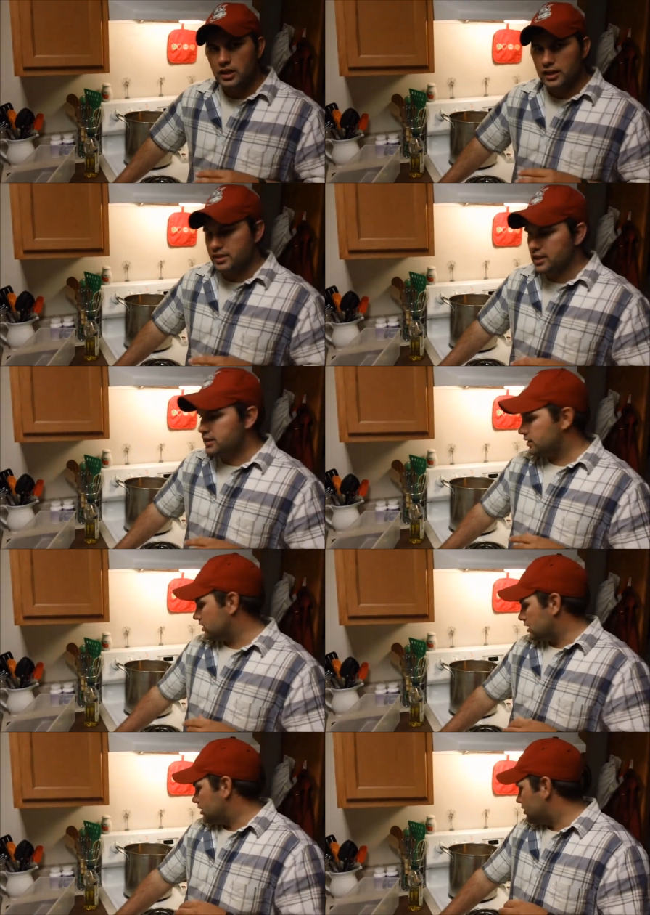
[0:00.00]
It doesn't
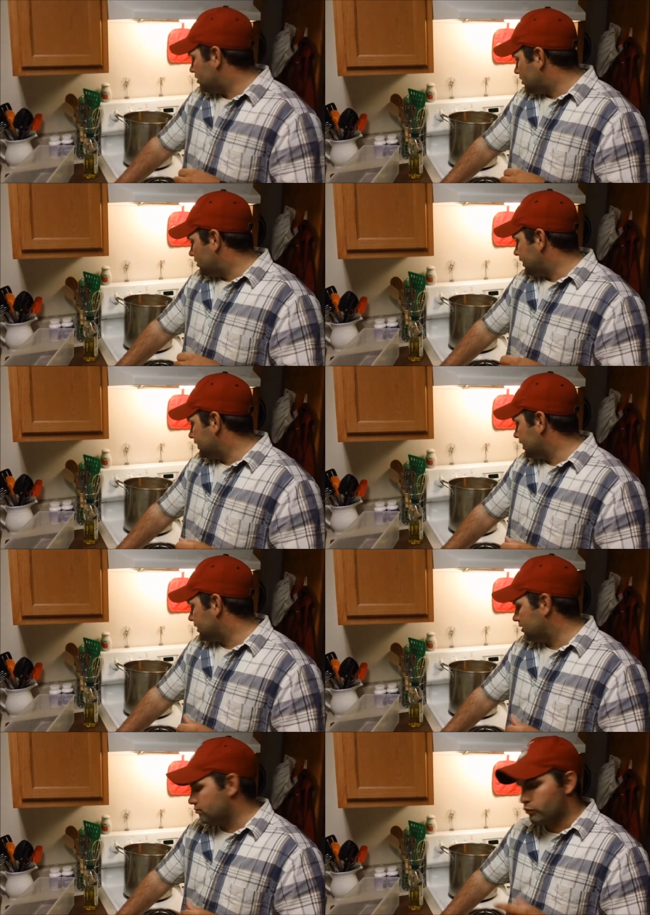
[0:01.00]
it
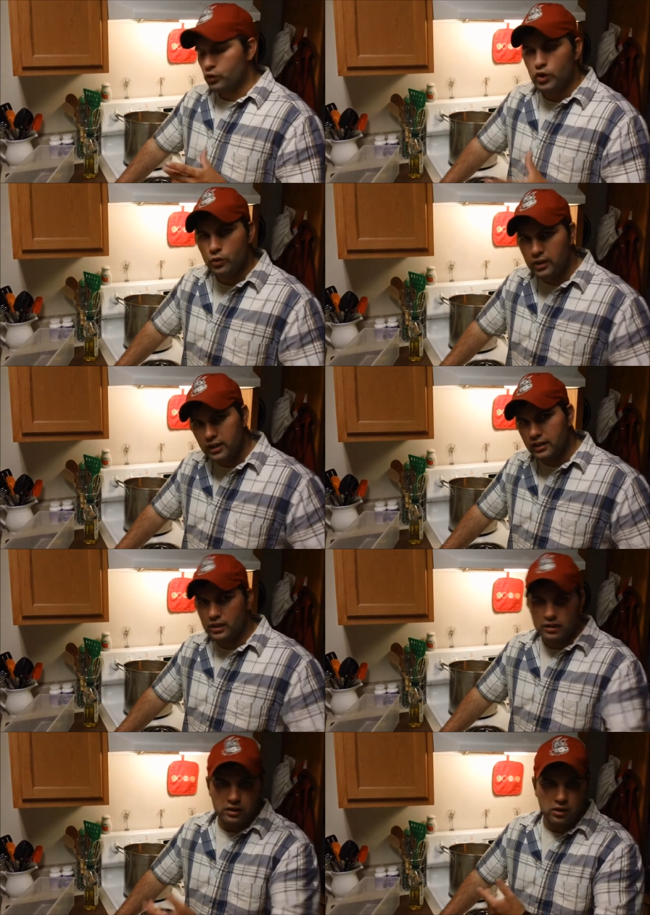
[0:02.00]
doesn't ruin, it
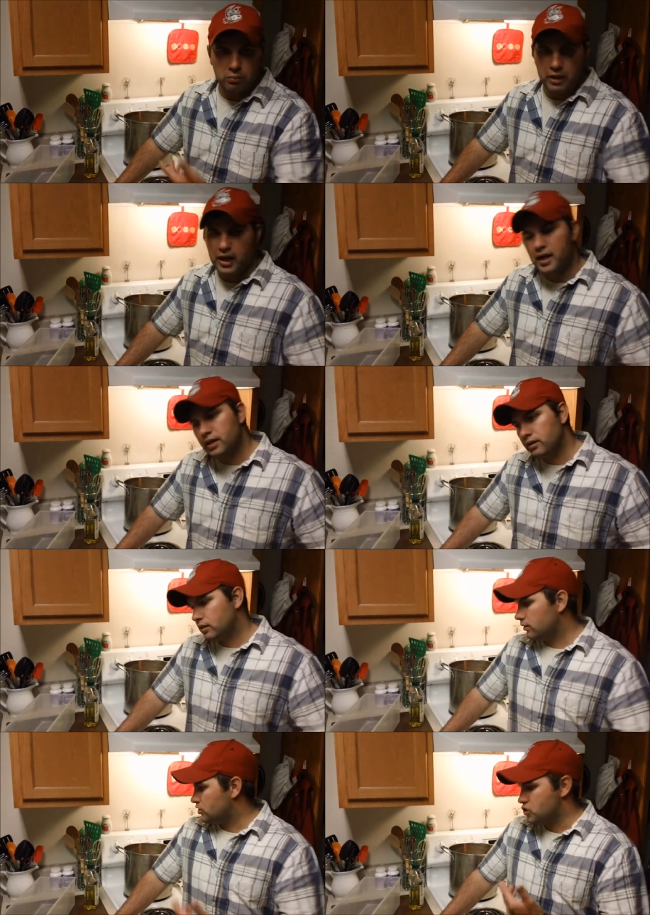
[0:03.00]
doesn't go bad, it
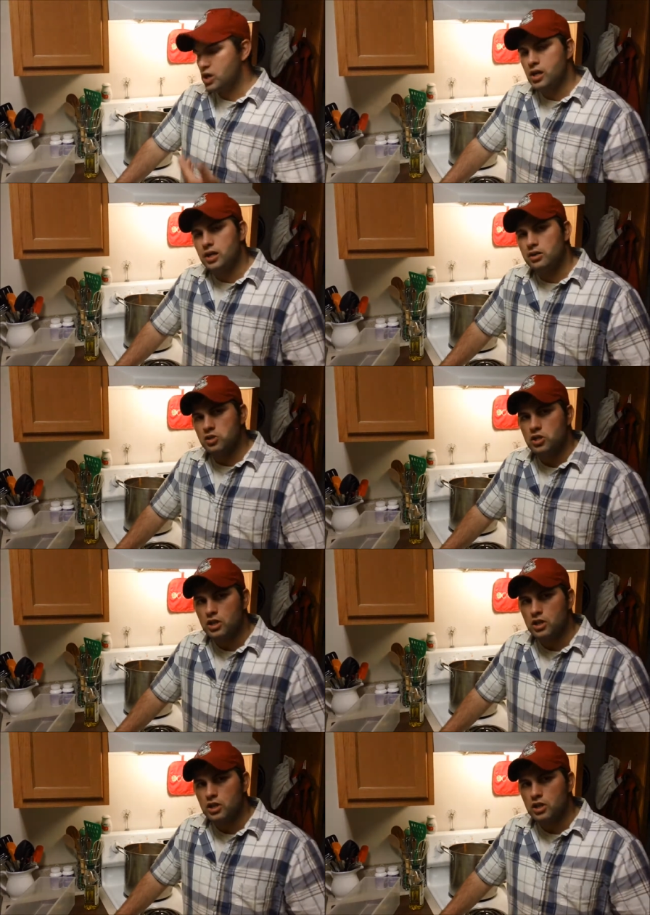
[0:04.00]
doesn't change.